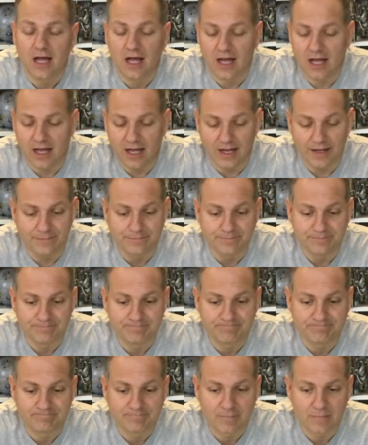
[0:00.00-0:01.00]

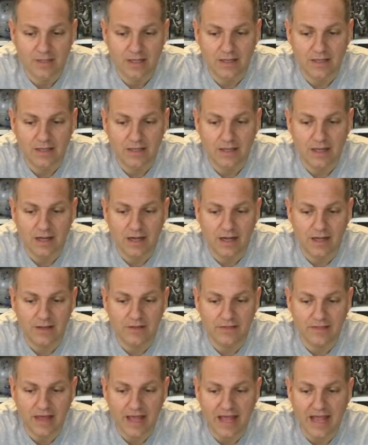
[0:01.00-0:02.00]
Um,
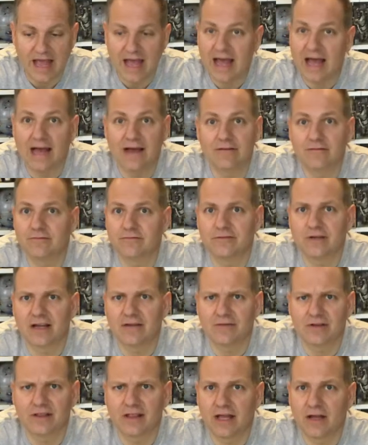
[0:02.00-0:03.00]
they have
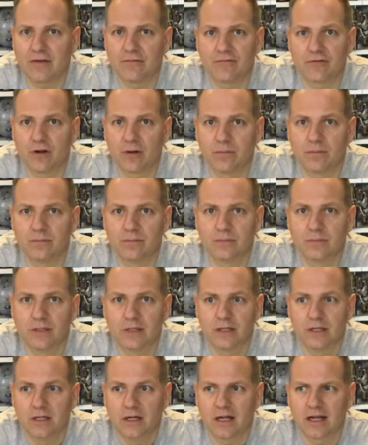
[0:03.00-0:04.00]
everything from
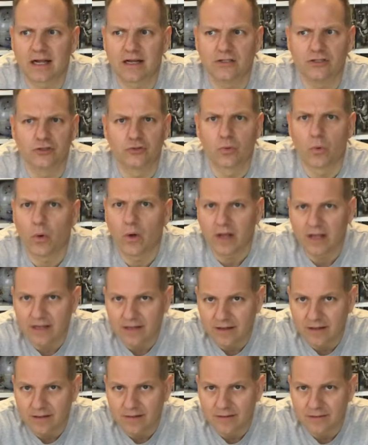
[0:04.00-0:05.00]
like a
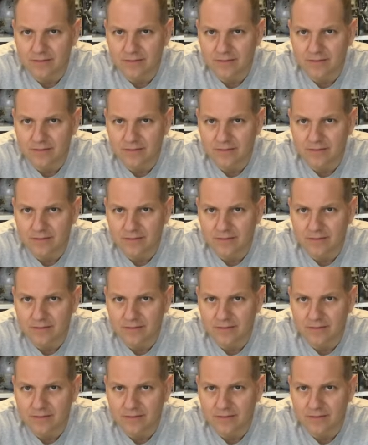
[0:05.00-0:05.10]
droid